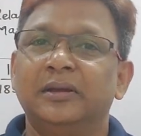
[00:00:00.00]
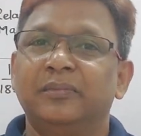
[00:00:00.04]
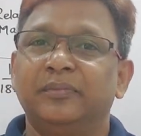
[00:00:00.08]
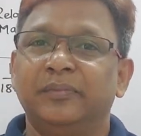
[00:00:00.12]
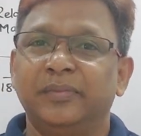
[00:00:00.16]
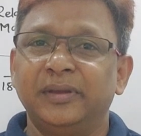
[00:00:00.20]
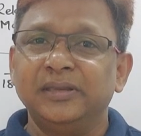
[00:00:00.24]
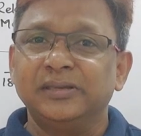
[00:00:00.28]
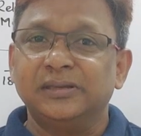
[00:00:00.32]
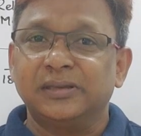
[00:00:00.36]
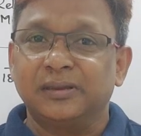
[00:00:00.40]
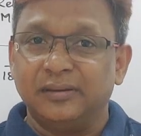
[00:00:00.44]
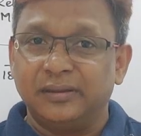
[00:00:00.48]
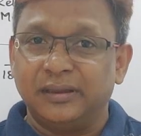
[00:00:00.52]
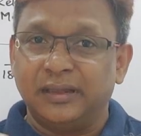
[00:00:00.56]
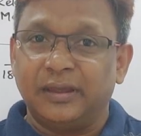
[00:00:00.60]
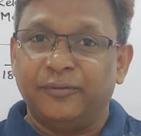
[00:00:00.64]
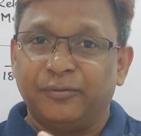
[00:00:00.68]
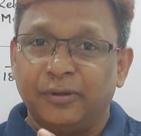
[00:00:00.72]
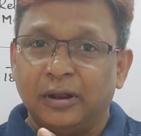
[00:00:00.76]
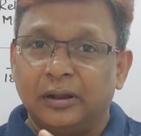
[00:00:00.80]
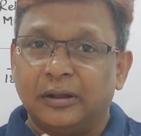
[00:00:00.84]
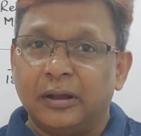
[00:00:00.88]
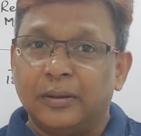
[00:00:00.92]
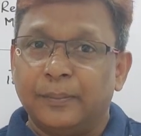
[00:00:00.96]
means if
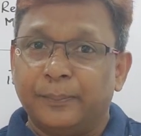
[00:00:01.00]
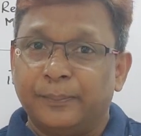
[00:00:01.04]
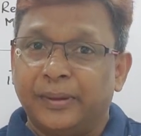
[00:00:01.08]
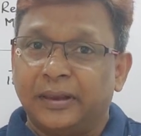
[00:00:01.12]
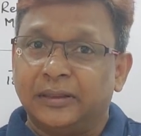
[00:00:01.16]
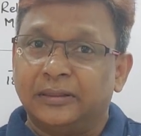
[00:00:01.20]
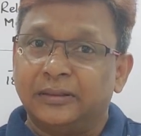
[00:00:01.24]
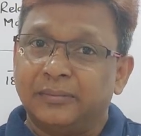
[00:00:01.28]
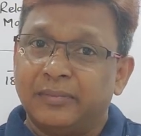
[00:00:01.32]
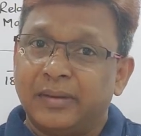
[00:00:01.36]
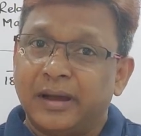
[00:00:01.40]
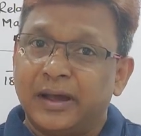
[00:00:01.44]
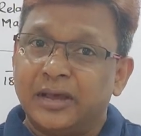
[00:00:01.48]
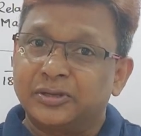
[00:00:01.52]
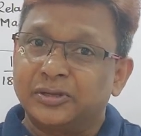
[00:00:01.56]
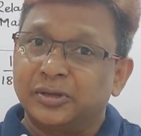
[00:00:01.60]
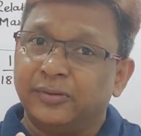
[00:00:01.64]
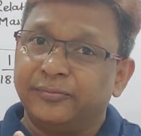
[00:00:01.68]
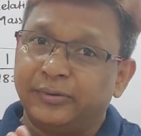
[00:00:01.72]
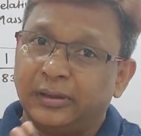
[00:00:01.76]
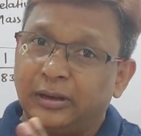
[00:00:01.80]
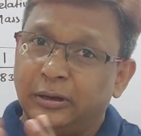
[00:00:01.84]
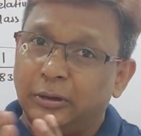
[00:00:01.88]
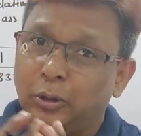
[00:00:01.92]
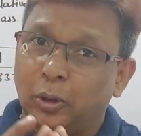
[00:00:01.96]
you compare the mass
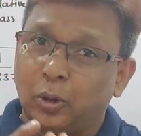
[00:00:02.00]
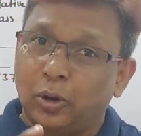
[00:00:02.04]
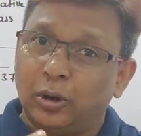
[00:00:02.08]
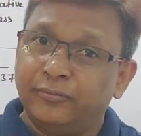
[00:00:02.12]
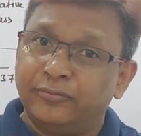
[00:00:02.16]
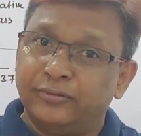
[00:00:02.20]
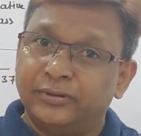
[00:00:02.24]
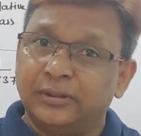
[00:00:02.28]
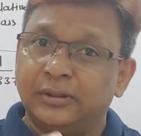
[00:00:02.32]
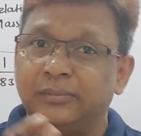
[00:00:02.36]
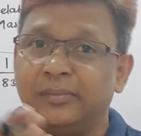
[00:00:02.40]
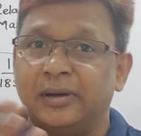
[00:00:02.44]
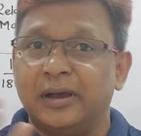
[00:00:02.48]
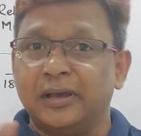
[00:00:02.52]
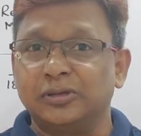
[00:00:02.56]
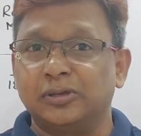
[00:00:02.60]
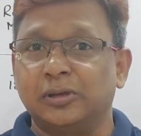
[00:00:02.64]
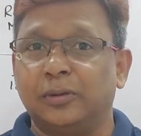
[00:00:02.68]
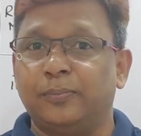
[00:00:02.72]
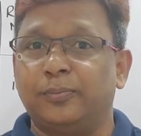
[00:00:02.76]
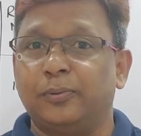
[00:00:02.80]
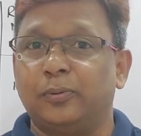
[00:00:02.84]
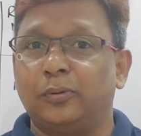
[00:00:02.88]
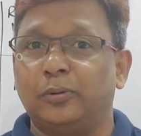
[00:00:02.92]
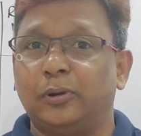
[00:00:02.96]
of electron with the mass
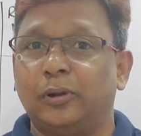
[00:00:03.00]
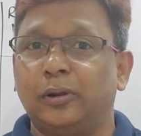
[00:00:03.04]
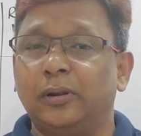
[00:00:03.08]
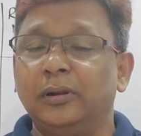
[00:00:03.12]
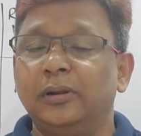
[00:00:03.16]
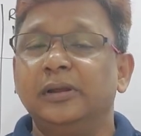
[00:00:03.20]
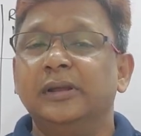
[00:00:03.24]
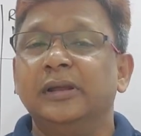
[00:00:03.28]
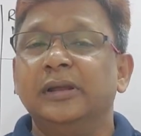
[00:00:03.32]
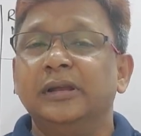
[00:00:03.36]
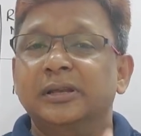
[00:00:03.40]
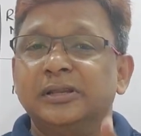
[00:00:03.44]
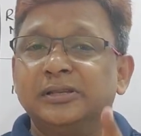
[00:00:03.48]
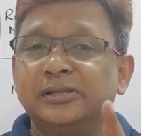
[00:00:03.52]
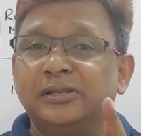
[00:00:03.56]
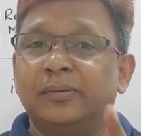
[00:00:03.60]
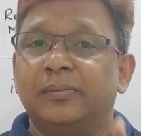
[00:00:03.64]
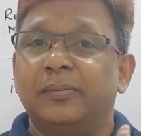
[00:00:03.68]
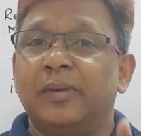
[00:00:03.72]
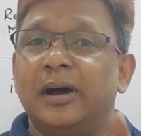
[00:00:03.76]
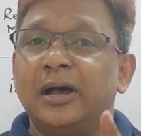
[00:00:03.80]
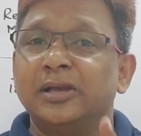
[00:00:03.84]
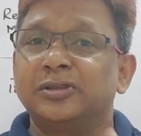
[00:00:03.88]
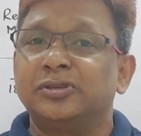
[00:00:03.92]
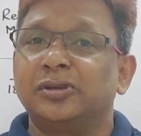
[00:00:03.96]
of proton, so
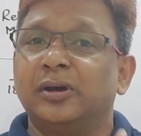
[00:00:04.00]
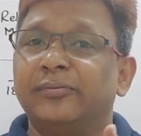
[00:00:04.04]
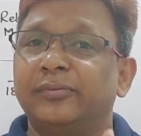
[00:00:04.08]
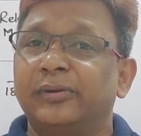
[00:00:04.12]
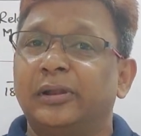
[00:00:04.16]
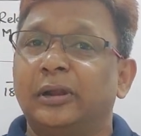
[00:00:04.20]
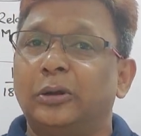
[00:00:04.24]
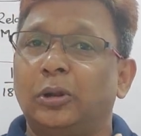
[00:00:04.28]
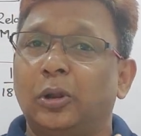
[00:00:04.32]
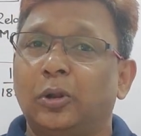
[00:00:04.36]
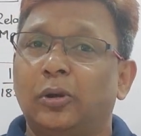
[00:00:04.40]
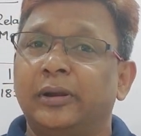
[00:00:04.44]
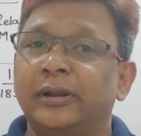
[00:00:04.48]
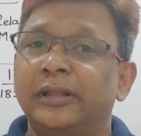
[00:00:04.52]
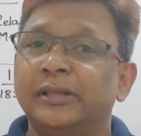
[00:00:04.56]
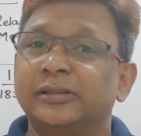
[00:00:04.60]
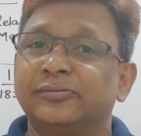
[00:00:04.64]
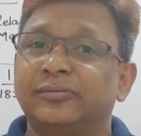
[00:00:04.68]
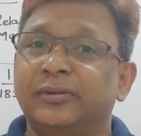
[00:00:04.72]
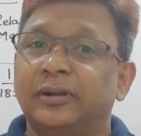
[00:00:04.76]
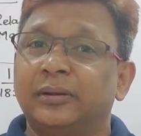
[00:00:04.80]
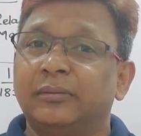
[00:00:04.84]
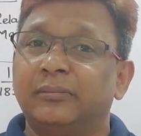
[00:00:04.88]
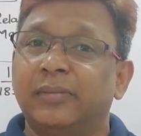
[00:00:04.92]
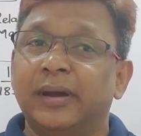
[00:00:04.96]
mass of electron is
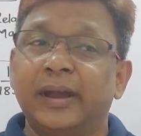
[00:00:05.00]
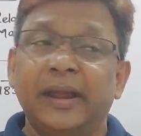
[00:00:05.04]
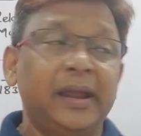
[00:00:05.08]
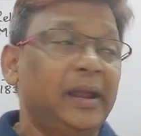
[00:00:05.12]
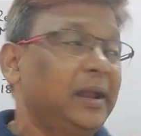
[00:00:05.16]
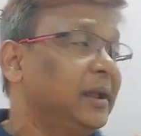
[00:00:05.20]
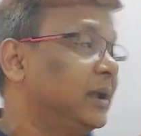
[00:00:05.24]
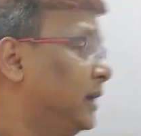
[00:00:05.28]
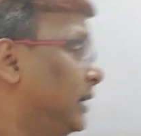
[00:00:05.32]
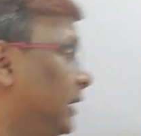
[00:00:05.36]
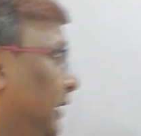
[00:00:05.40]
1 by